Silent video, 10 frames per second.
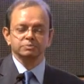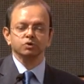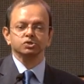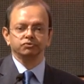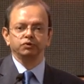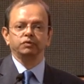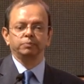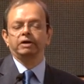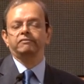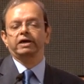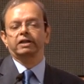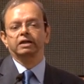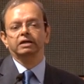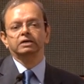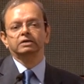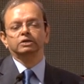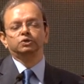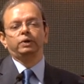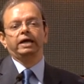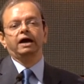most of you would be aware,
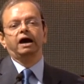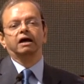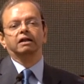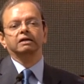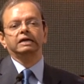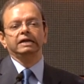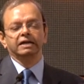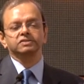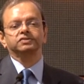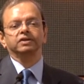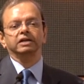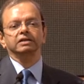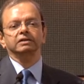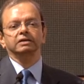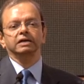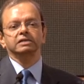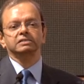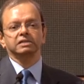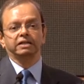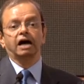today our industry
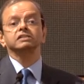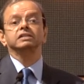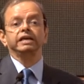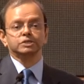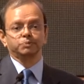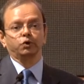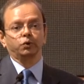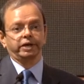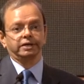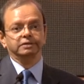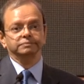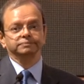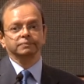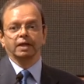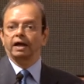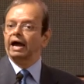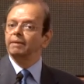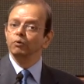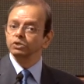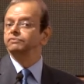is largely export-oriented, and
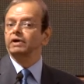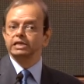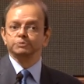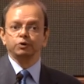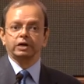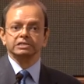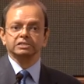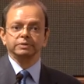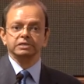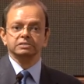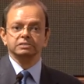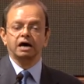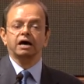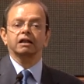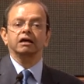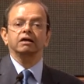most of our export customers are